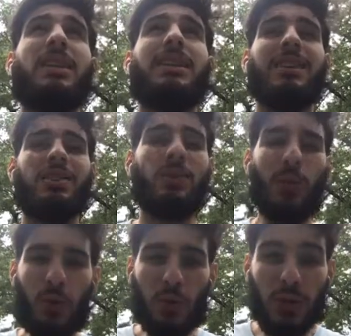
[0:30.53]
did you
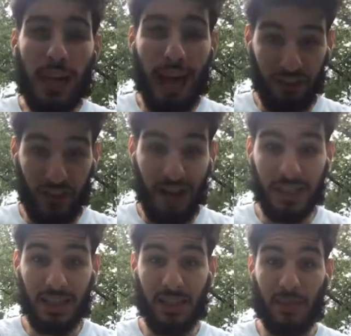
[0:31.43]
lose the
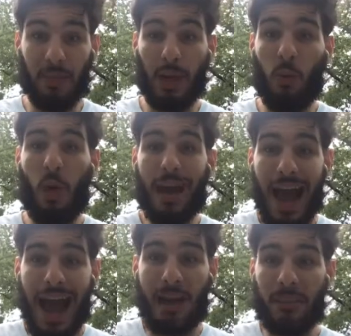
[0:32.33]
athleticism? Like, what
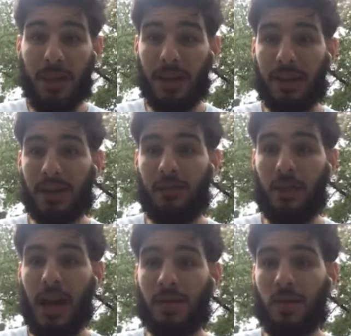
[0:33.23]
happened? Because if
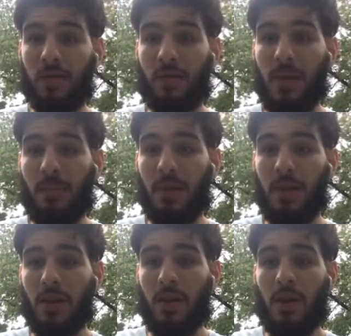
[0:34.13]
you guys all remember,
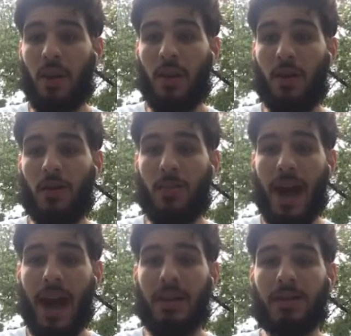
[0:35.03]
on the
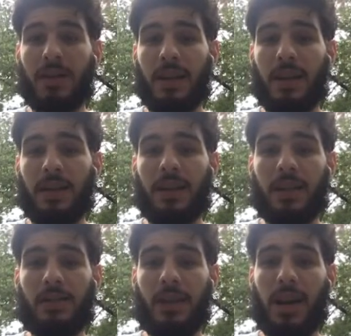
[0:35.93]
Mavs,
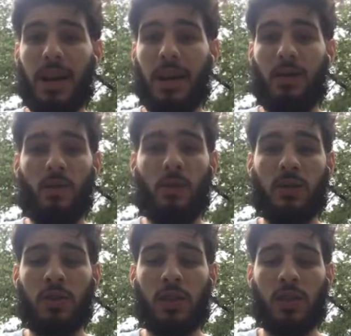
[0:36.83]
this man
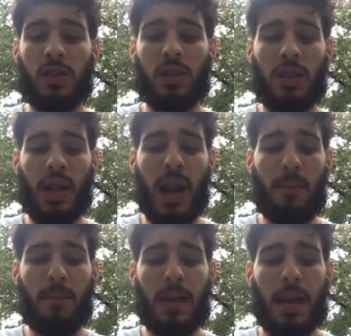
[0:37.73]
was just
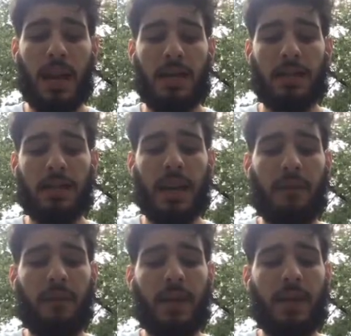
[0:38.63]
slamming
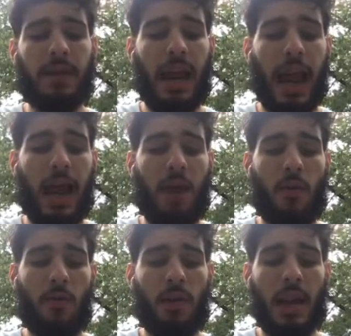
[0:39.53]
stuff
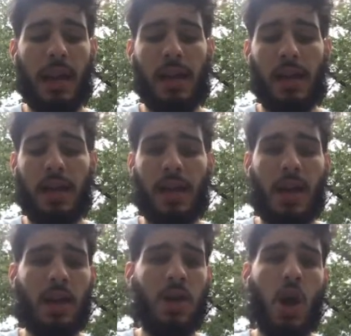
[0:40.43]
down. Like,
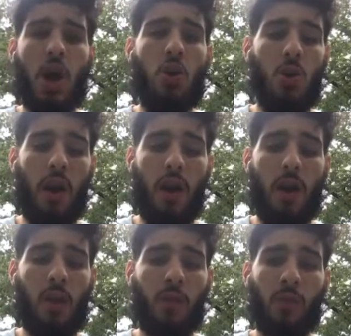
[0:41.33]
no
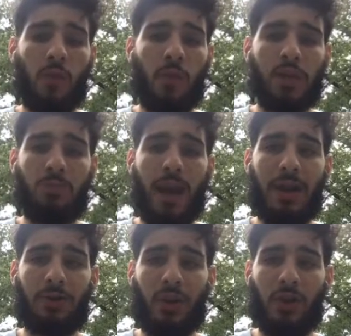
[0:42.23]

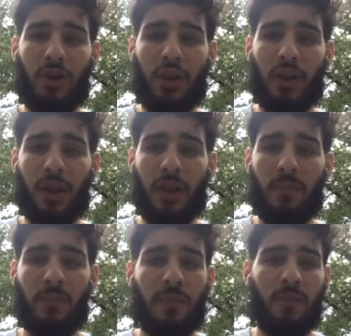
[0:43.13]
respect or authority
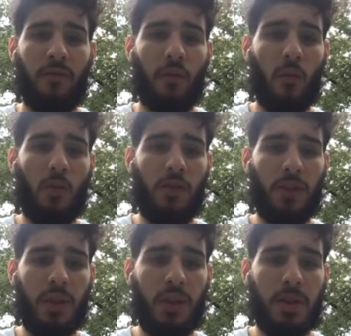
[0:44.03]
for
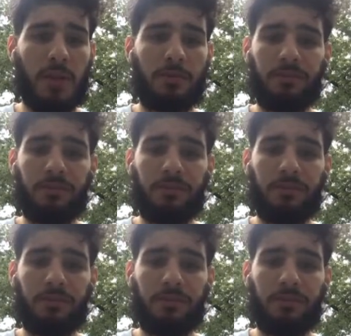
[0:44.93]
the